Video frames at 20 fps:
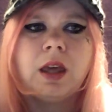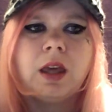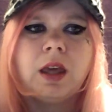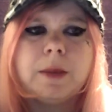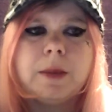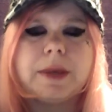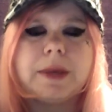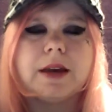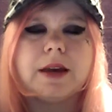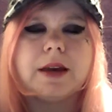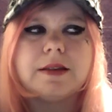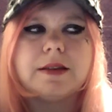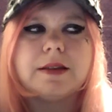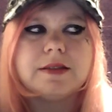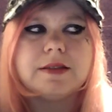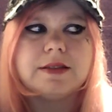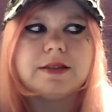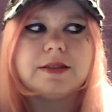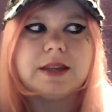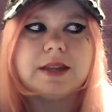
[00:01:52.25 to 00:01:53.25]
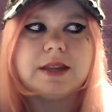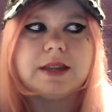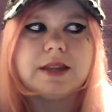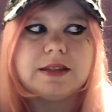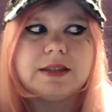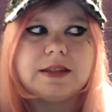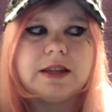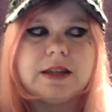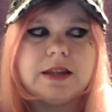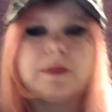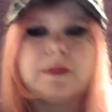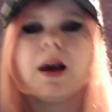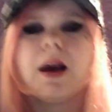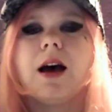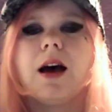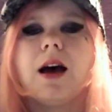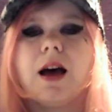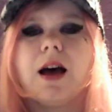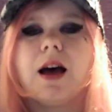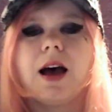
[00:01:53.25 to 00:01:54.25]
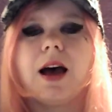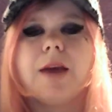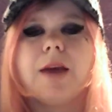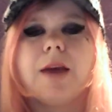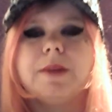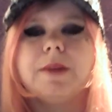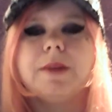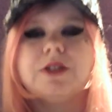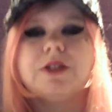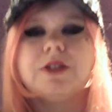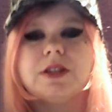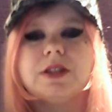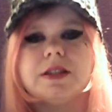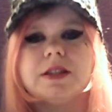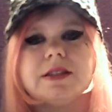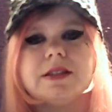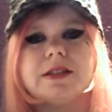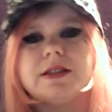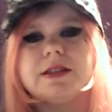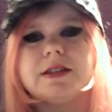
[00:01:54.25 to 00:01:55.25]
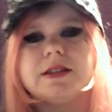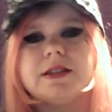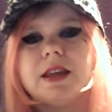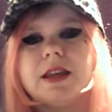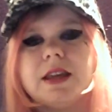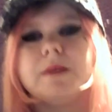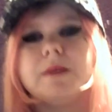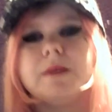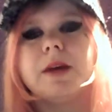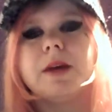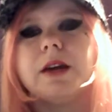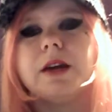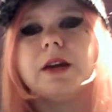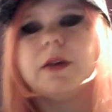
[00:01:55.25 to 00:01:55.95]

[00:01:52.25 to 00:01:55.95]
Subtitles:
because they seem. I mentioned this in my